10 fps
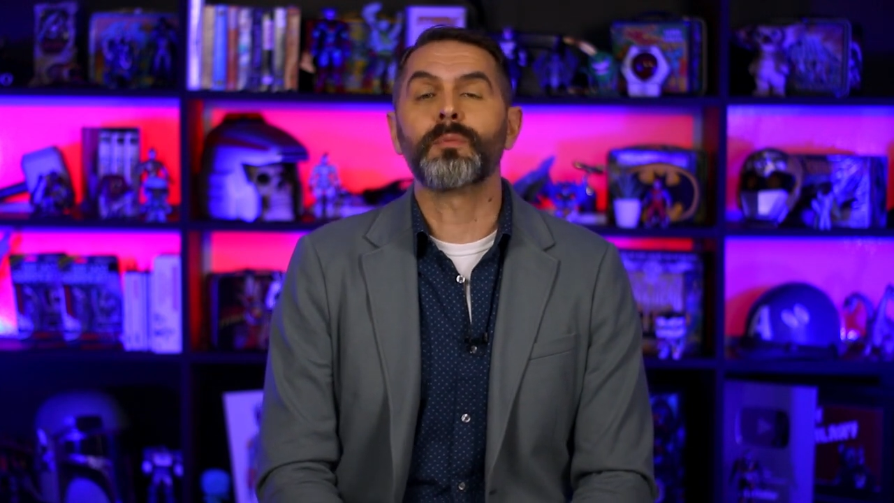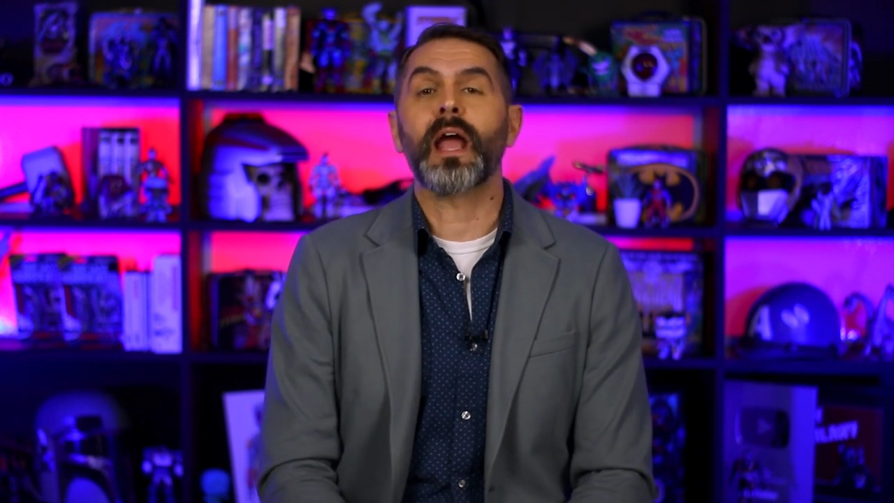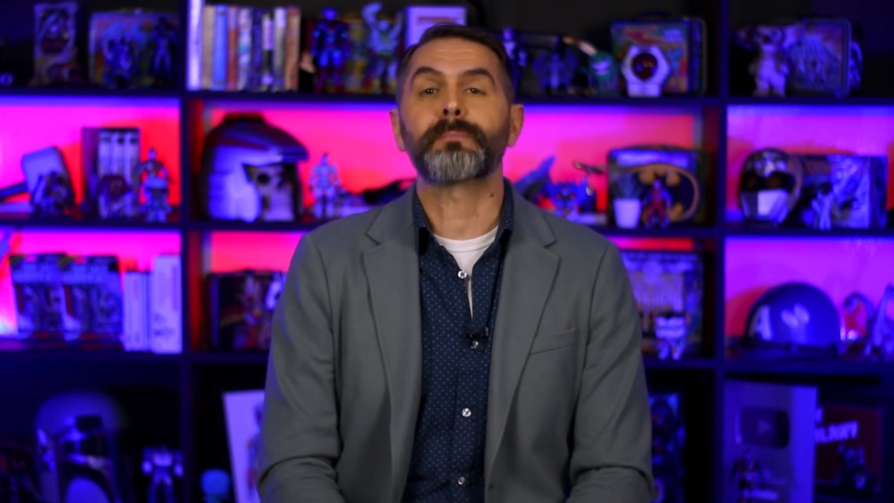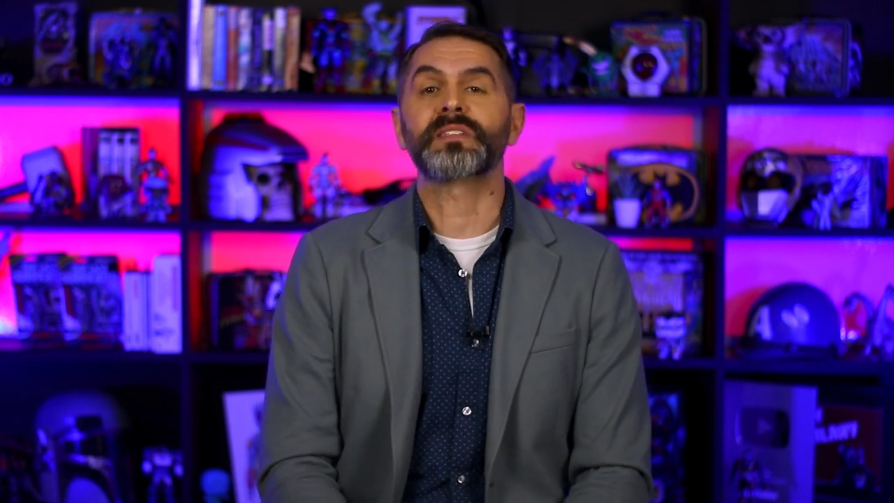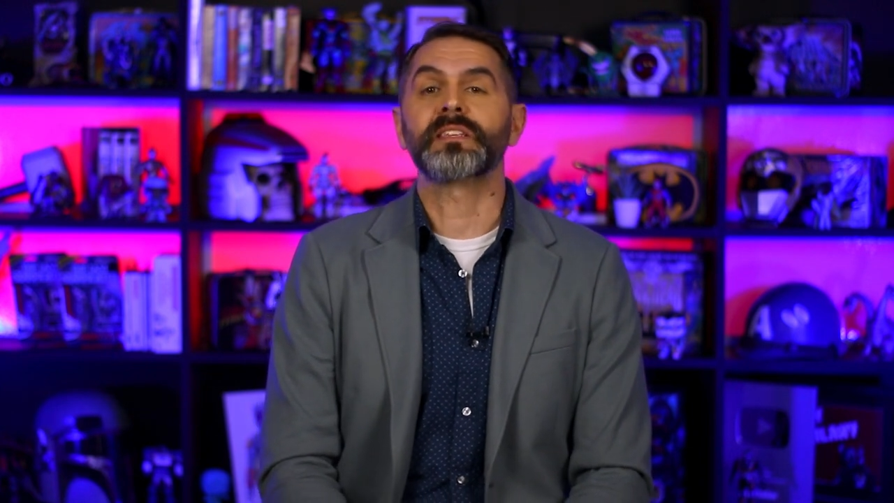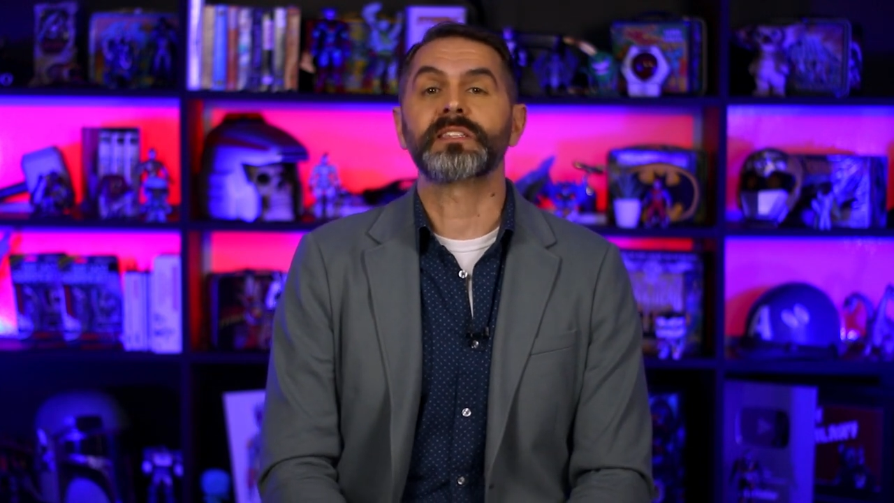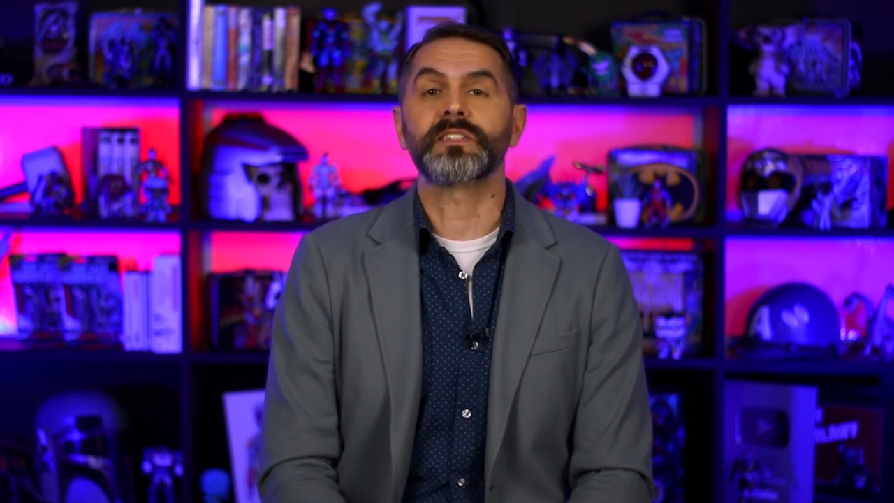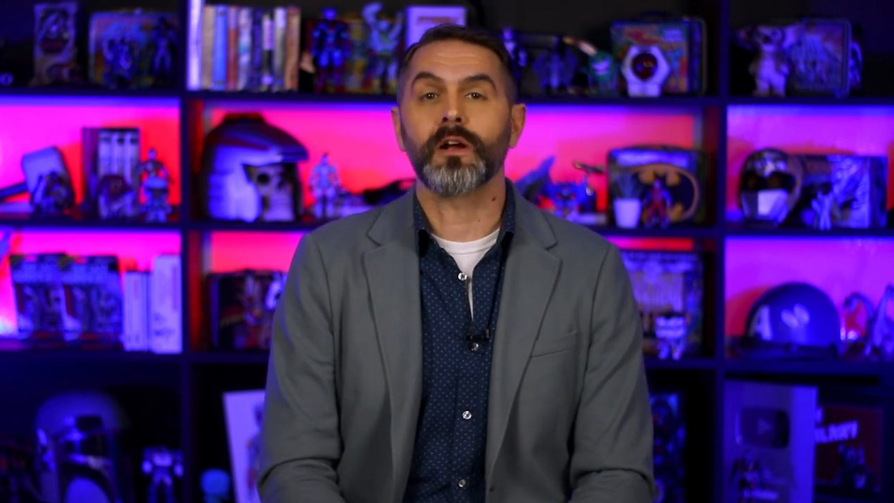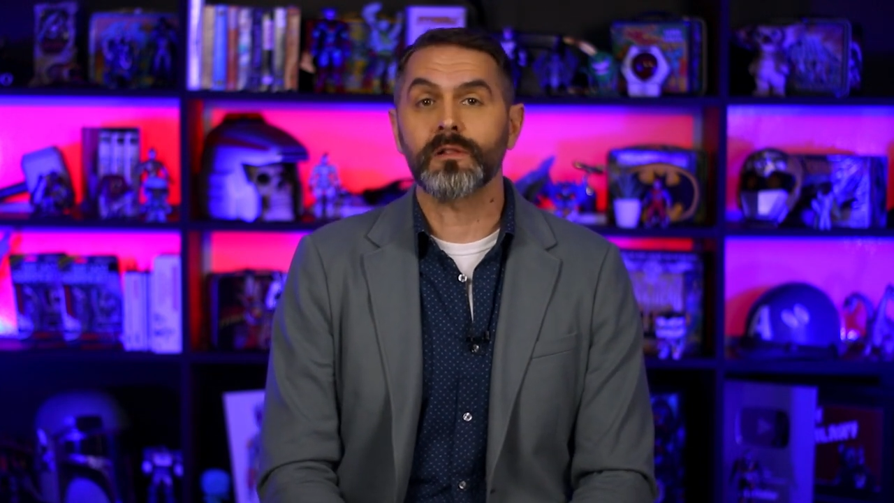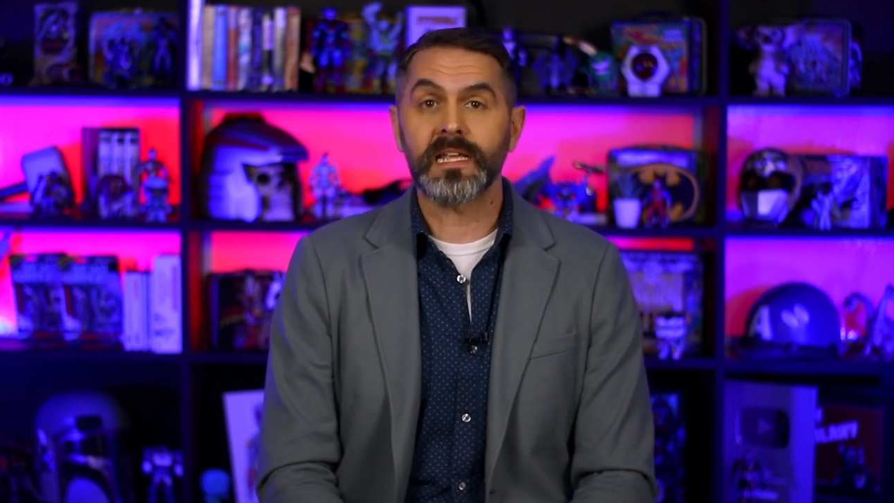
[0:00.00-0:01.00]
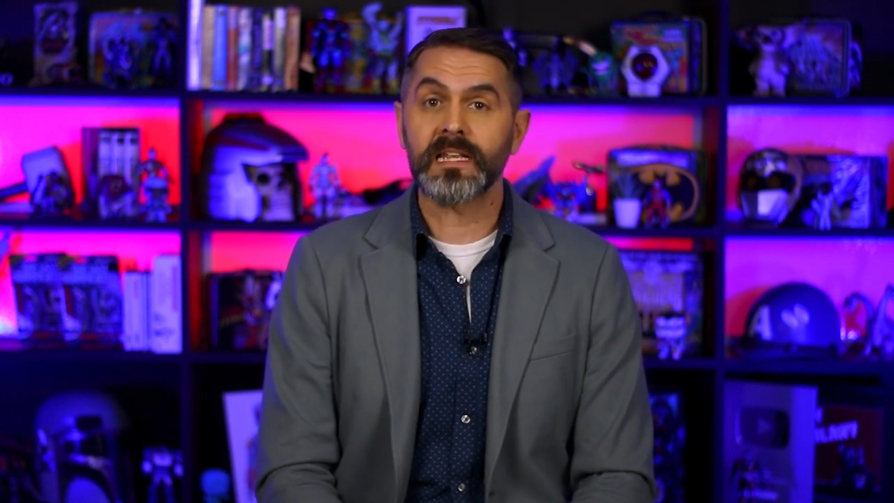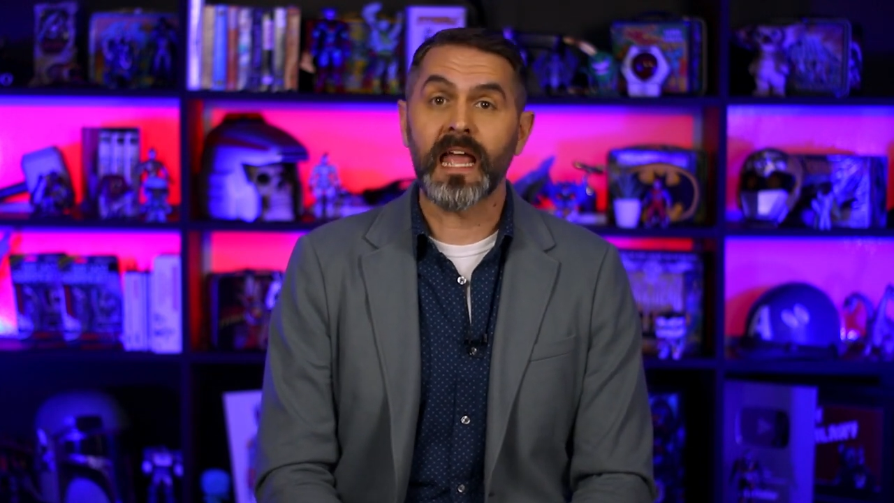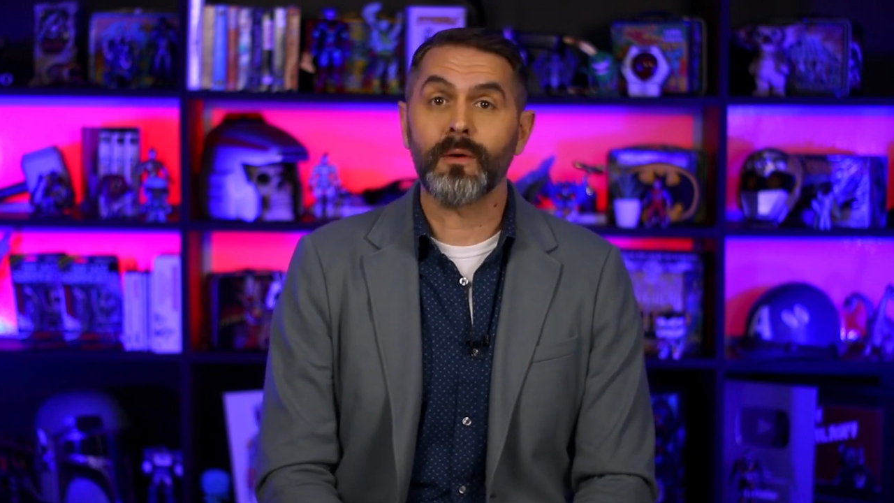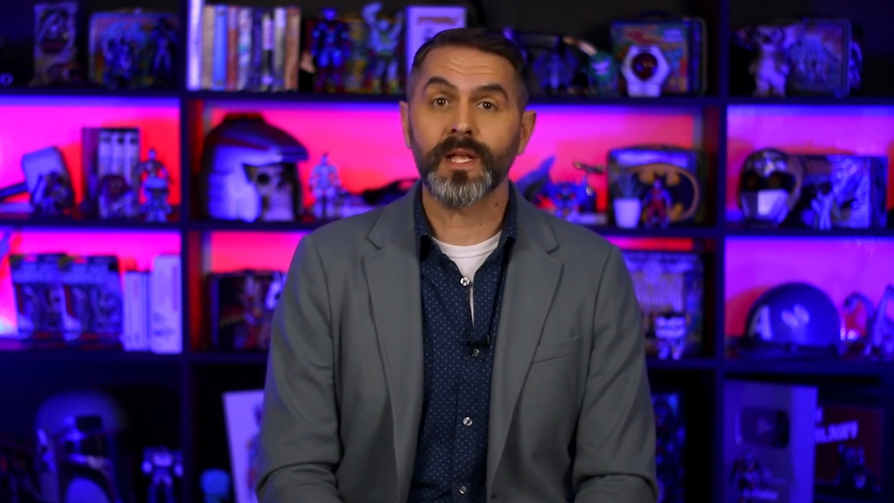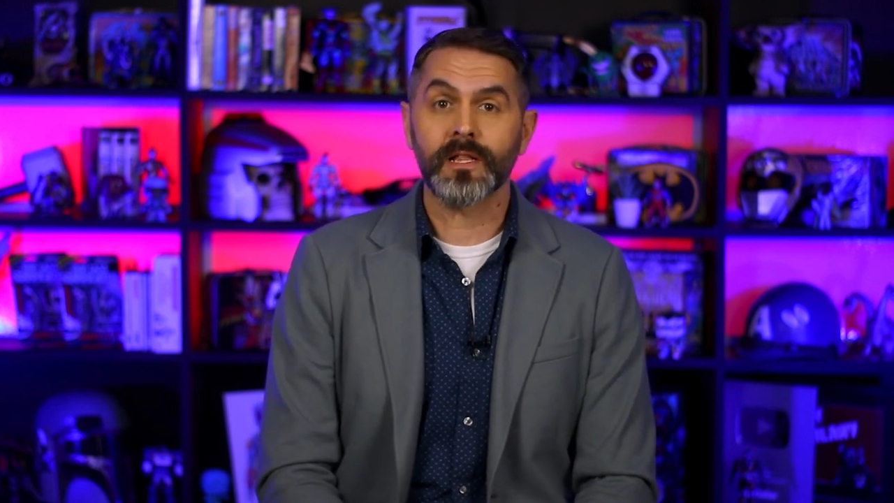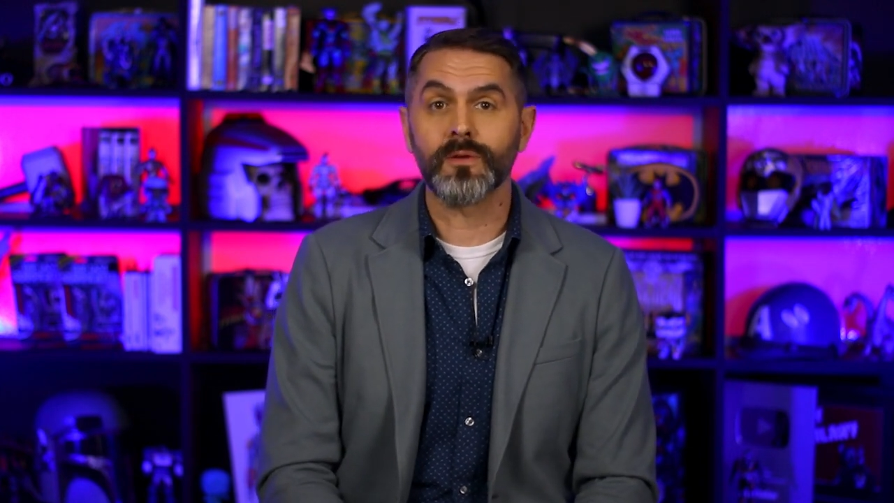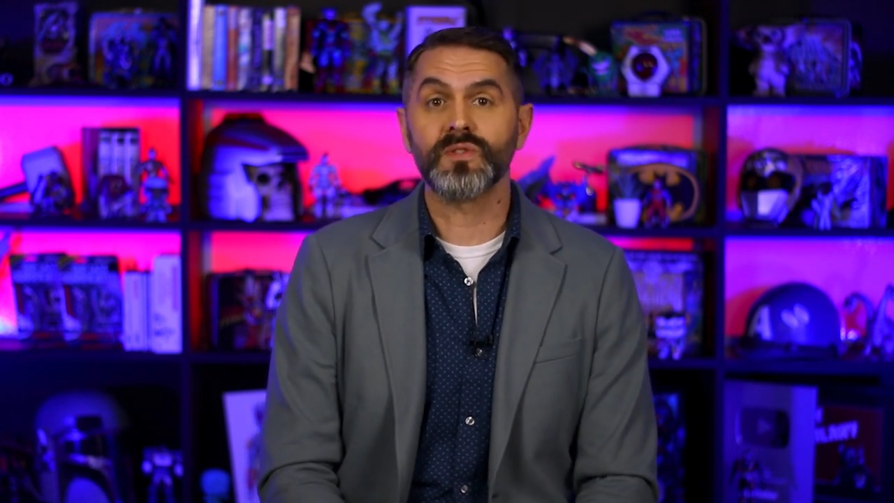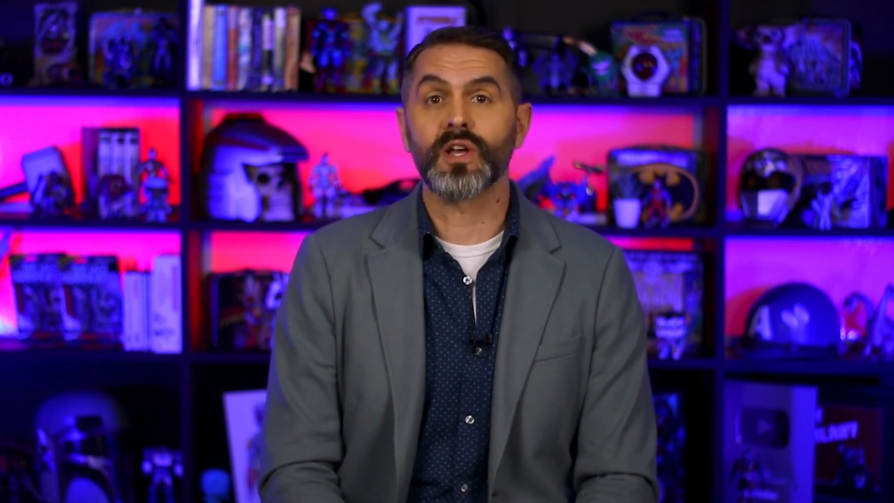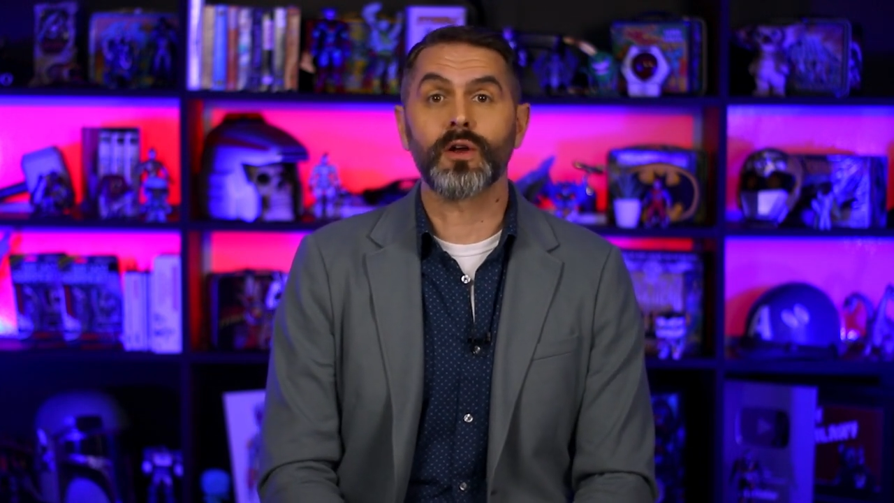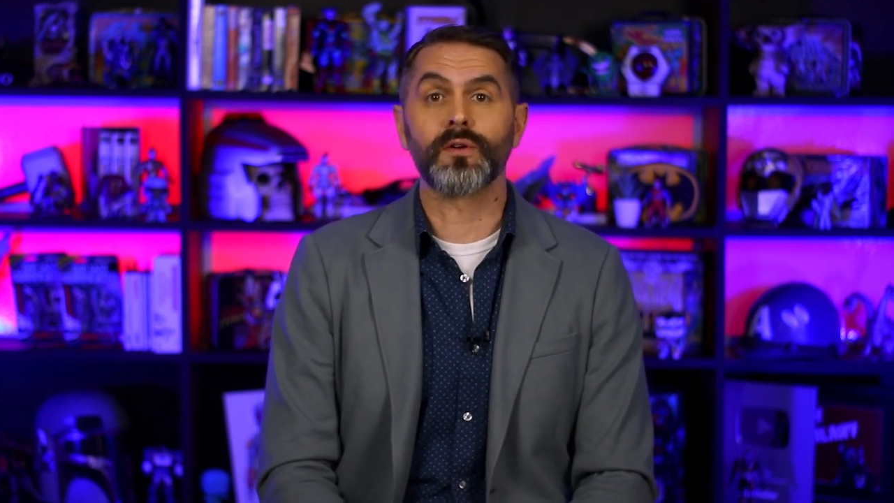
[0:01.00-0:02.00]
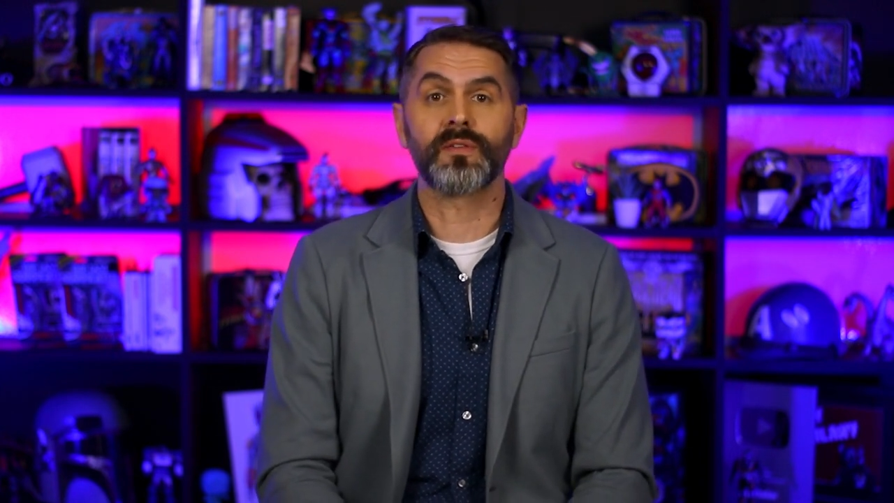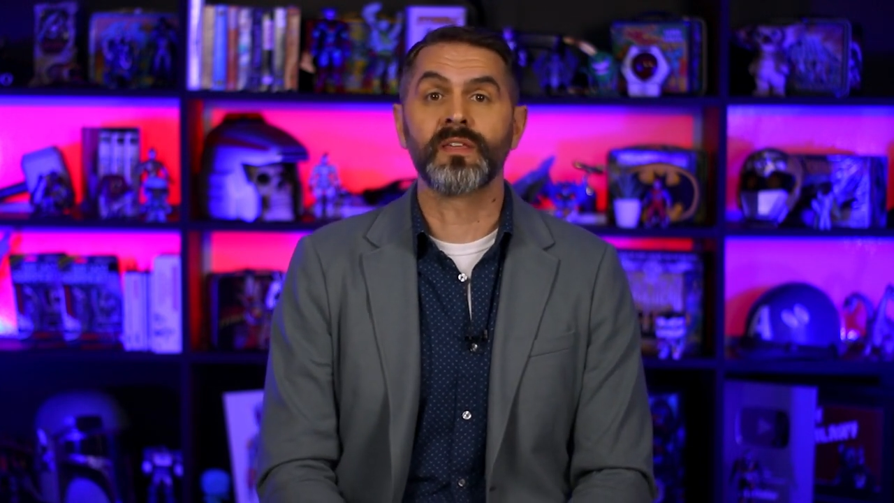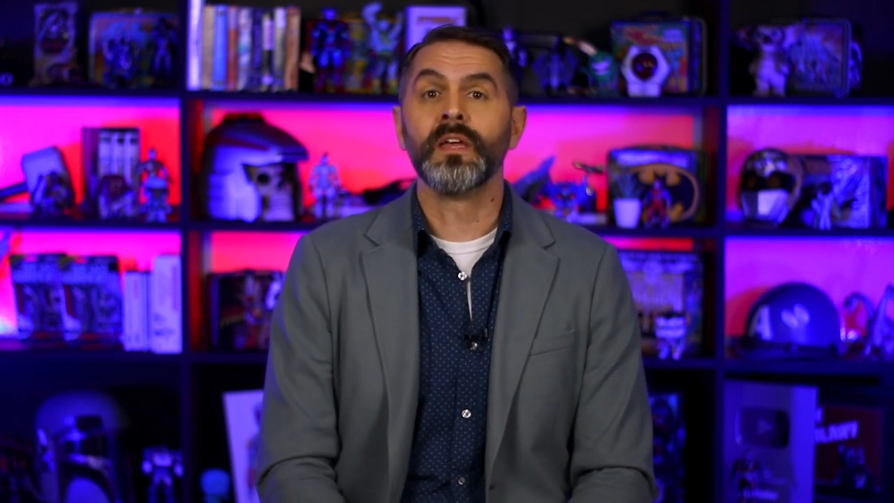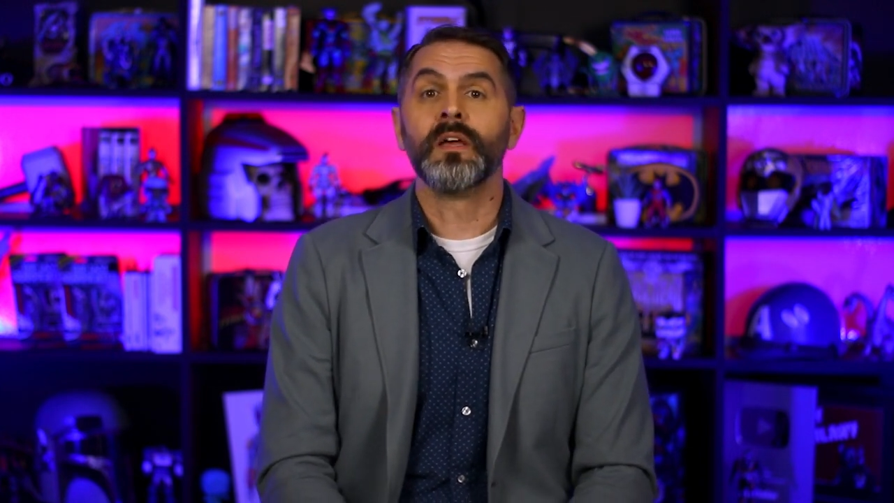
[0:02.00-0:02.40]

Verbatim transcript: perhaps the Star League now includes Earth.